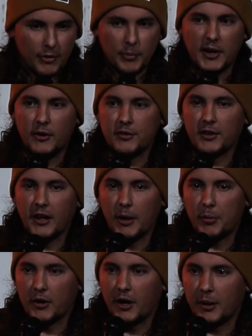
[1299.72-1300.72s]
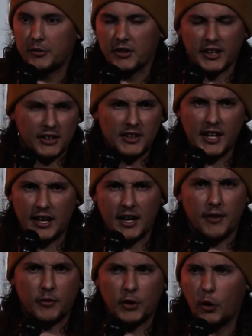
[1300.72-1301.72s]
Everybody was all up in arms, like, "You
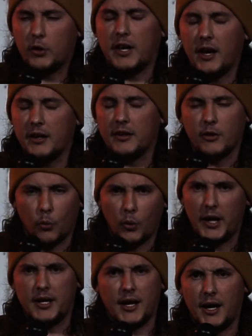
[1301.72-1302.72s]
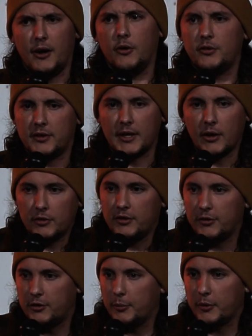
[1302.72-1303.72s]
can't have cocaine in the White House," and I was
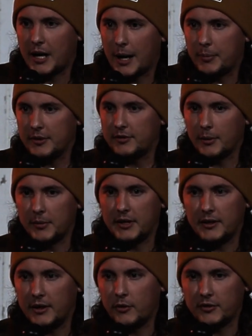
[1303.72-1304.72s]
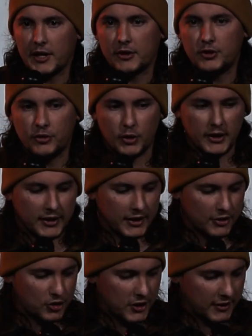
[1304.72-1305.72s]
just super happy somebody there was actually trying to
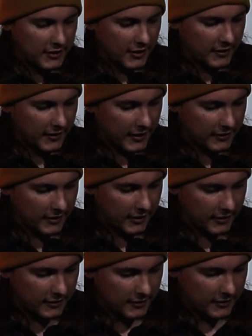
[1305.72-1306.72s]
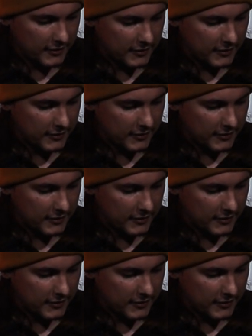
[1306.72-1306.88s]
get shit done that day.